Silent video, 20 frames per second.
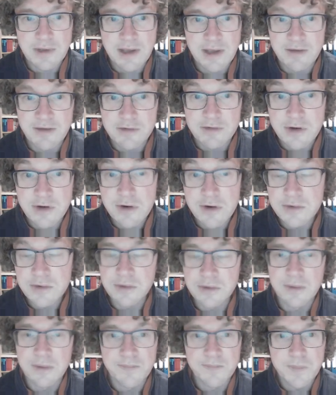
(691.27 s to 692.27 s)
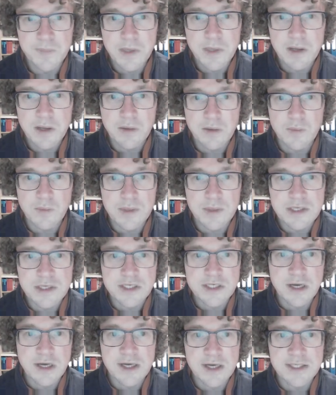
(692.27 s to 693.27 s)
grown with the
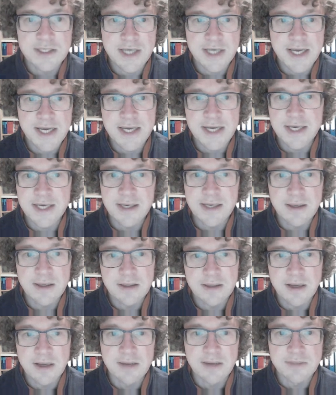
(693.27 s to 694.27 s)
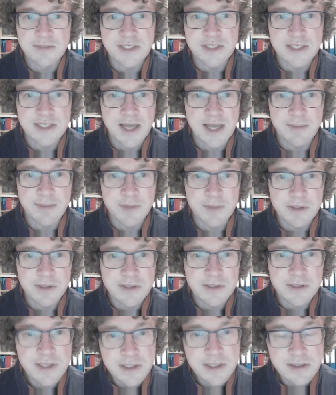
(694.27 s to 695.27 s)
size A times this capital
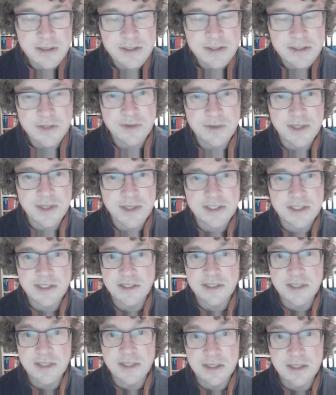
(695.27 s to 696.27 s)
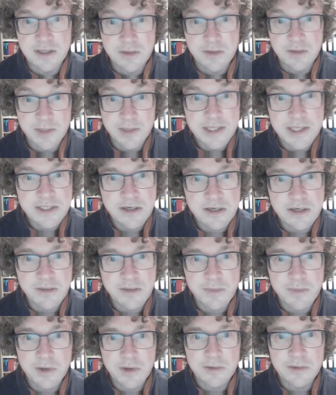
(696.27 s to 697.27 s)
T. So that's this deterministic
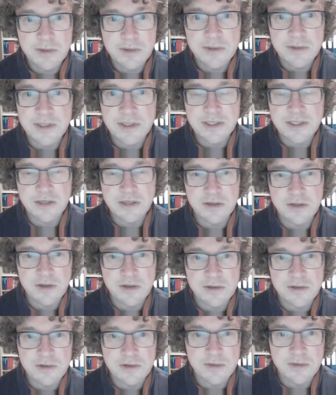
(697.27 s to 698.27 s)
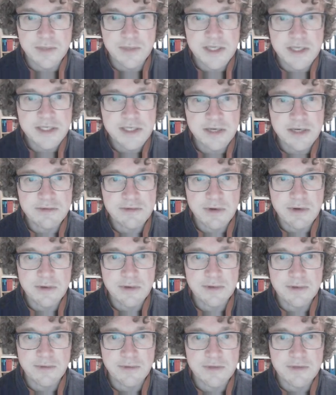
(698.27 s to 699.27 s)
component, that's the deterministic
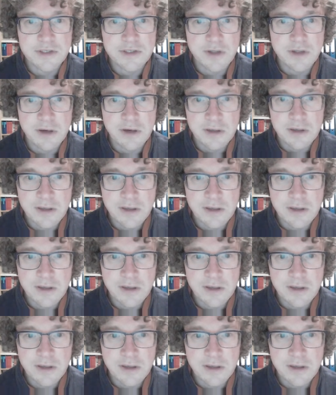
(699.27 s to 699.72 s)
growth of the stock.